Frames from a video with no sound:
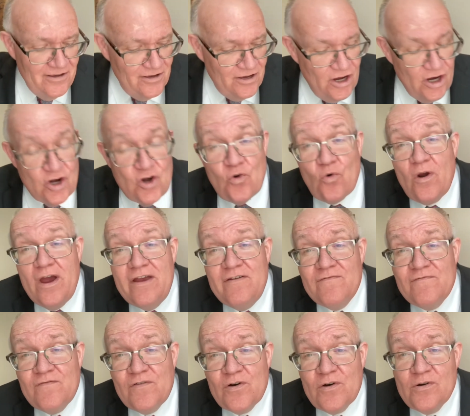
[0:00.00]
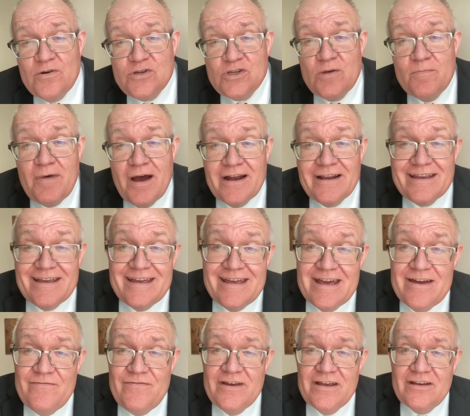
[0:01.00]
A great verse about
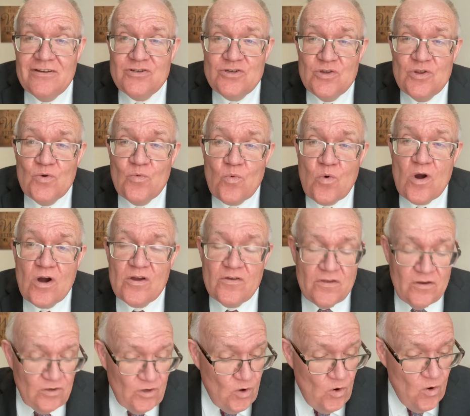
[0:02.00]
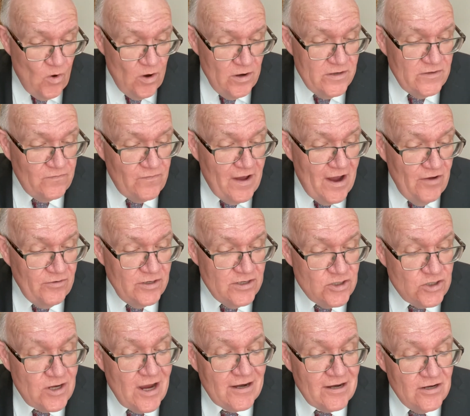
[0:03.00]
giving to the work of the Lord is found in
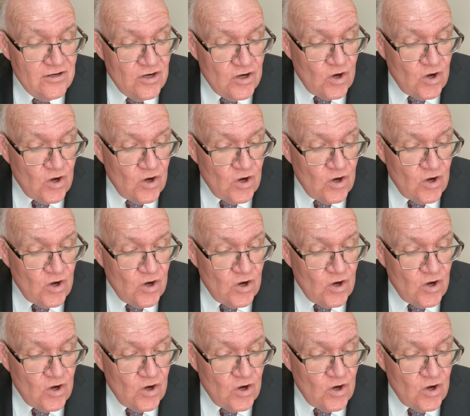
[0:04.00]
2